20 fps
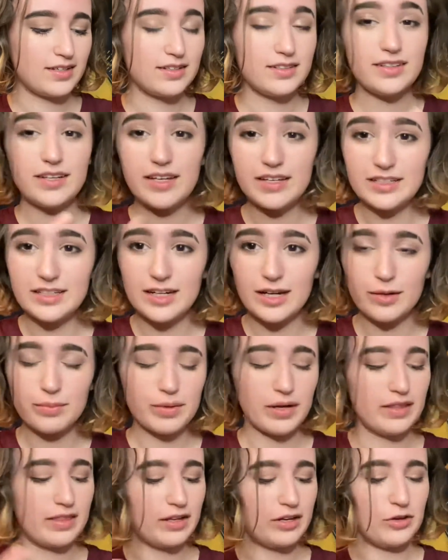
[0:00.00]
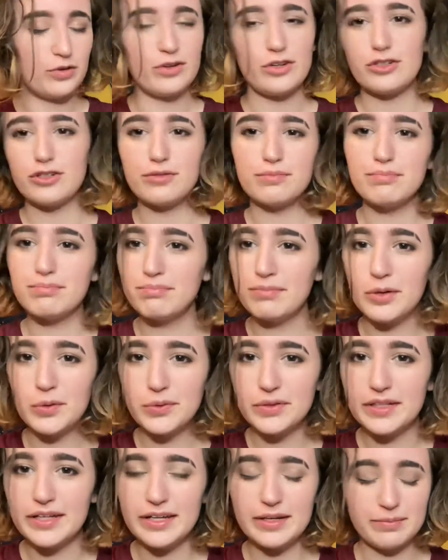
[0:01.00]
heated up, and then you can just
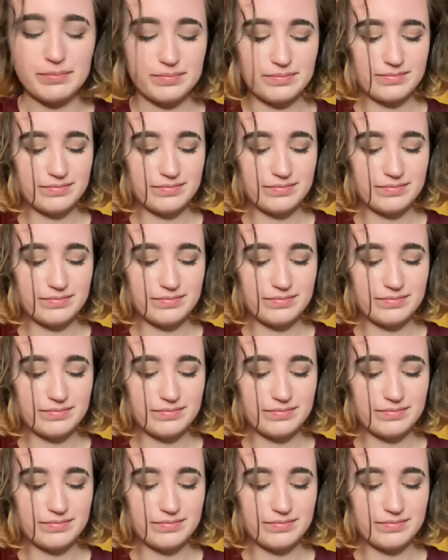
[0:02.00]
mold them